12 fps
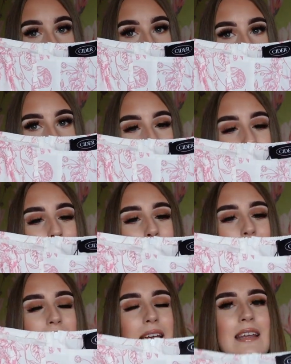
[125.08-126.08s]
this top? I
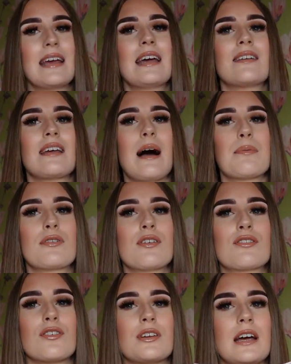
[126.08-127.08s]
mean, it is absolutely
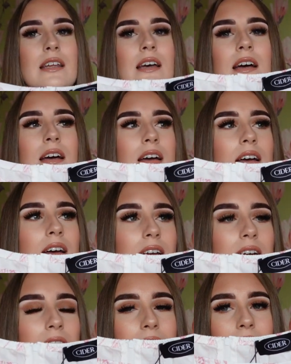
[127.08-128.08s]
stunning.
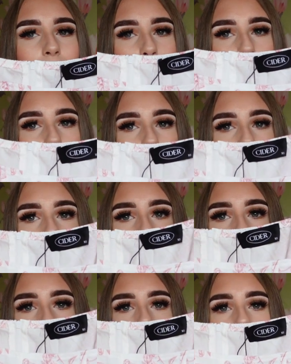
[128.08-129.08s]
It kind of have puff,
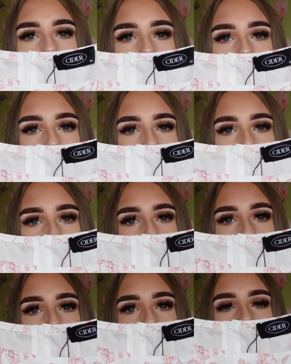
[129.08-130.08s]
it does have
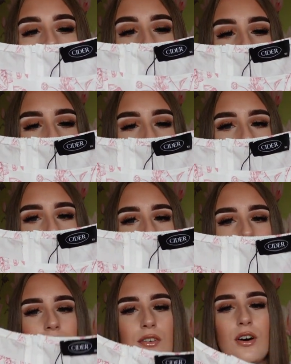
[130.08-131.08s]
puff
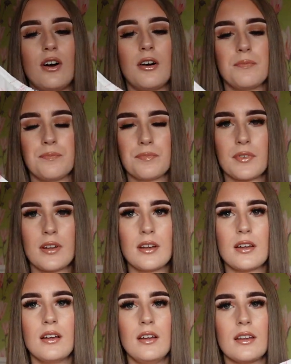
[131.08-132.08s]
shoulders. It's got
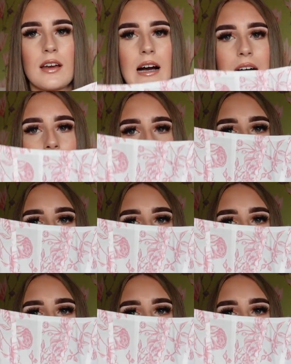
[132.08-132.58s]
the kind of